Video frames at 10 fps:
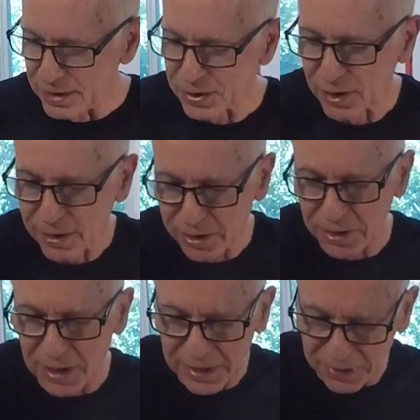not a
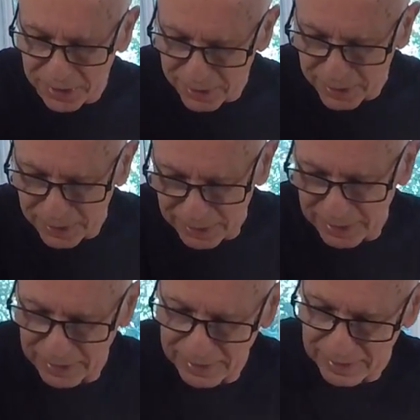good idea,
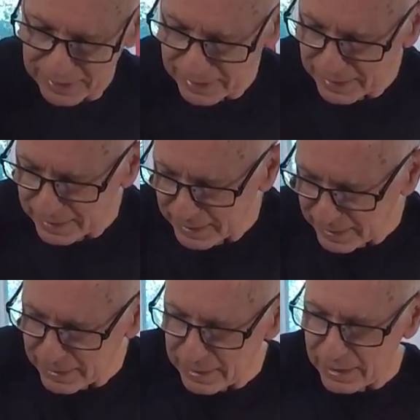
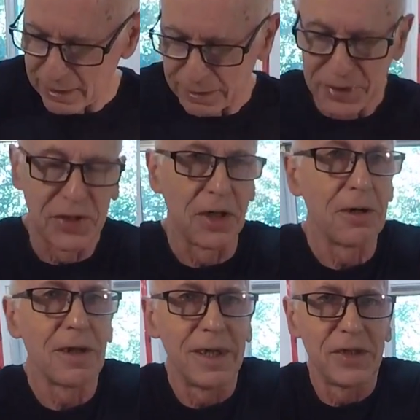you know, to
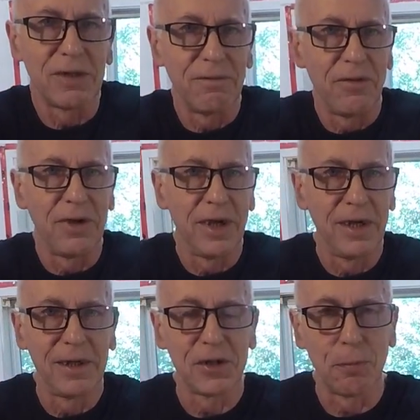sterilize everything
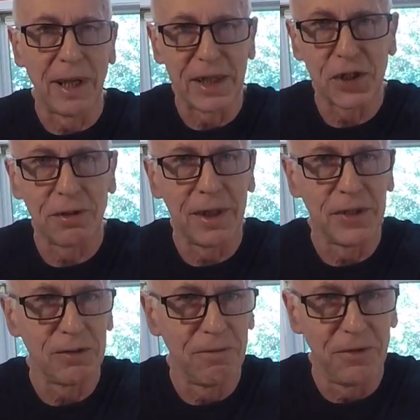and to pasteurize
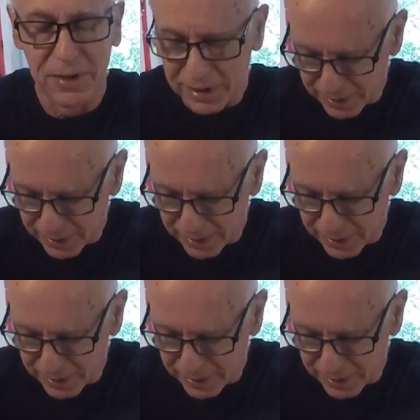everything,